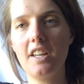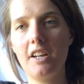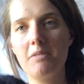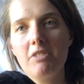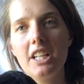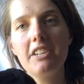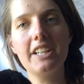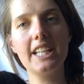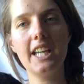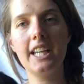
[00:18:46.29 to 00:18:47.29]
I'm really,
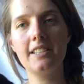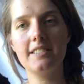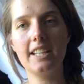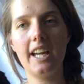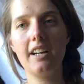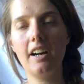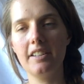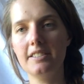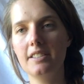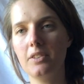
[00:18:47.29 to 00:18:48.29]
really keen to get
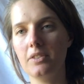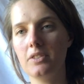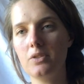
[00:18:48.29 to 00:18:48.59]
casted on